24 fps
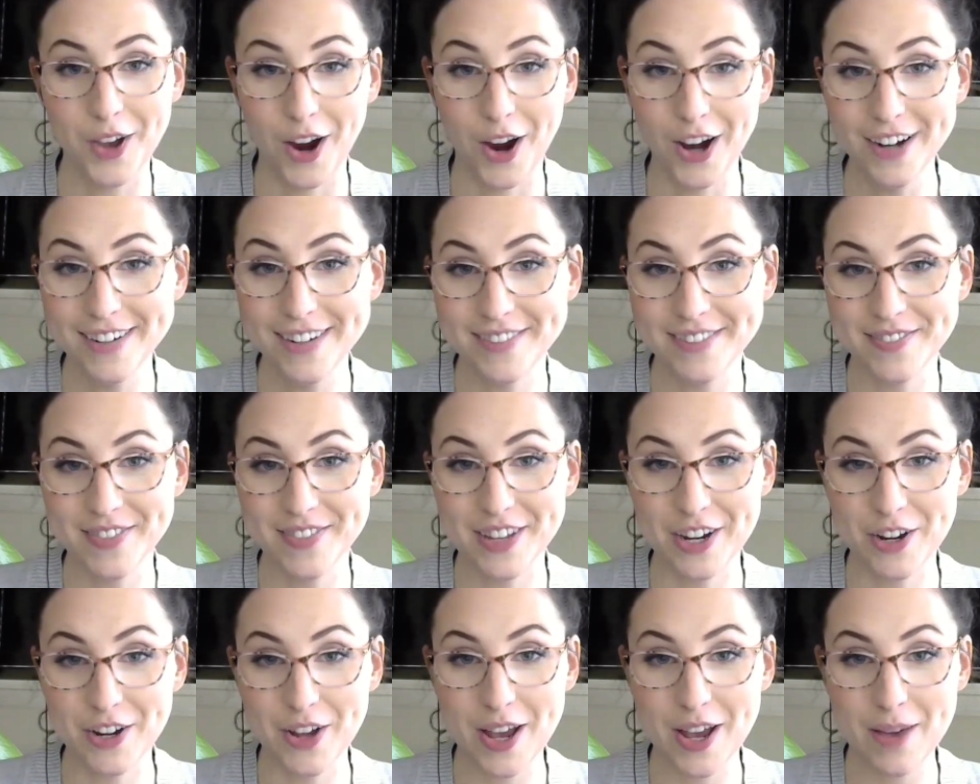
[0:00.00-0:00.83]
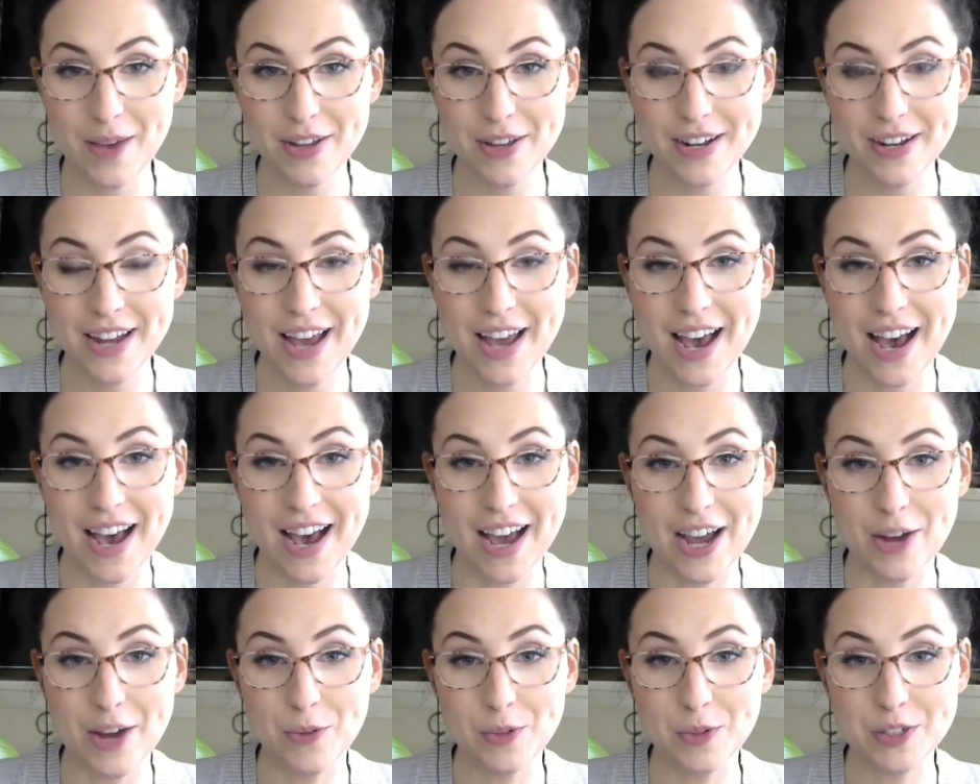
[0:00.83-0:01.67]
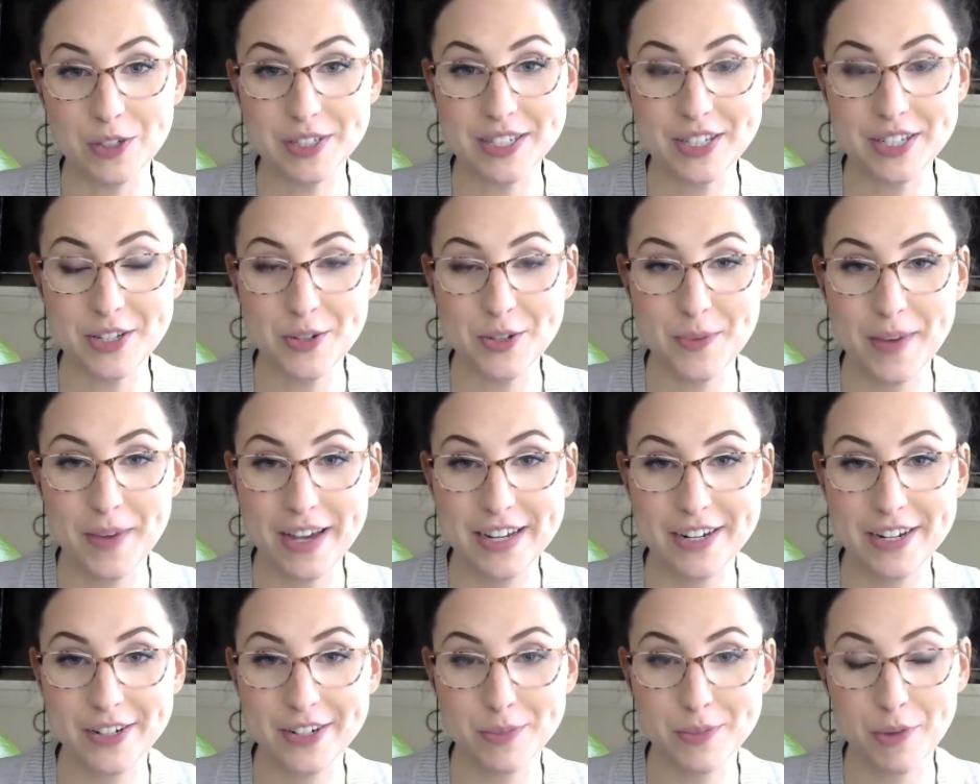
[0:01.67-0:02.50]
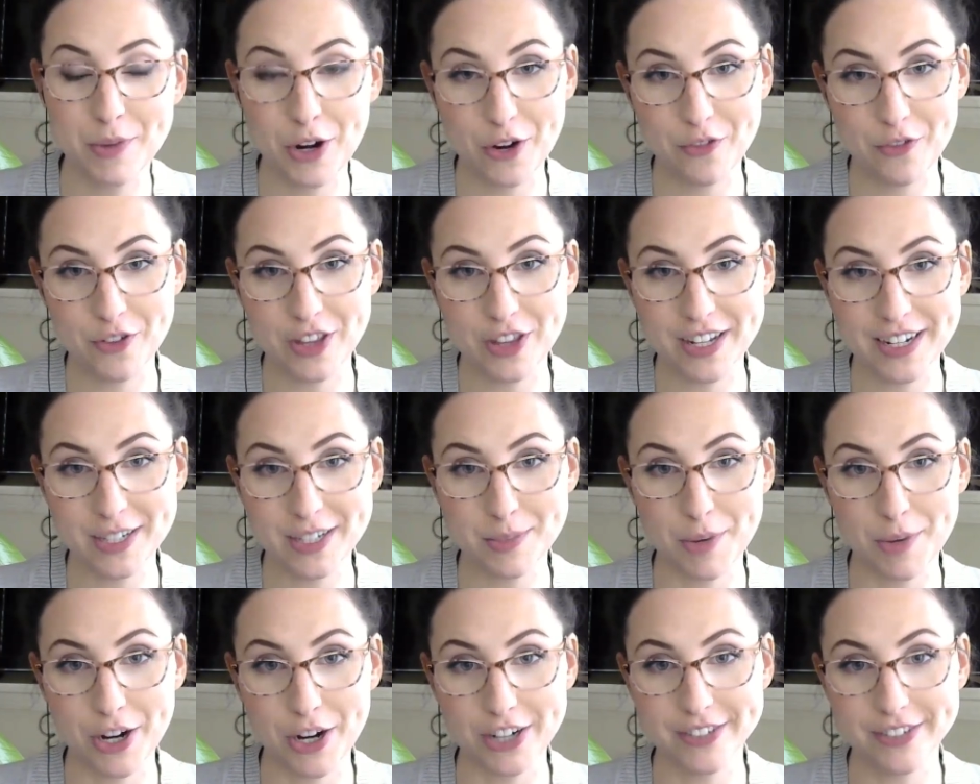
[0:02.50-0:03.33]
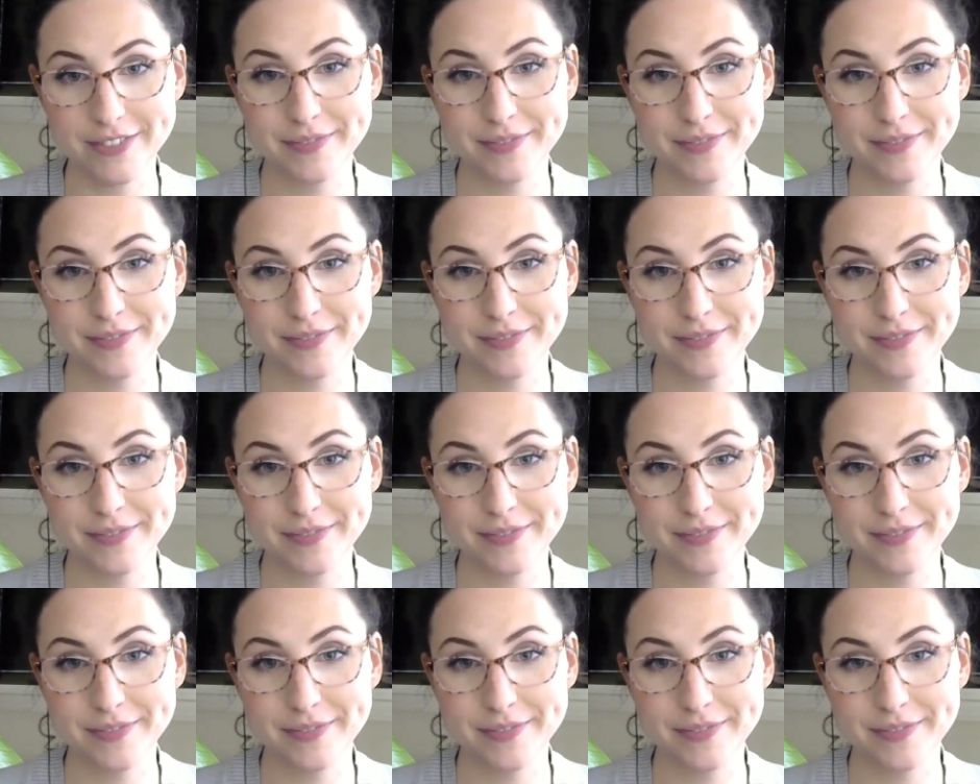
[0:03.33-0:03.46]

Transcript: Alright, there you have it. I will see you back here tomorrow for the next part.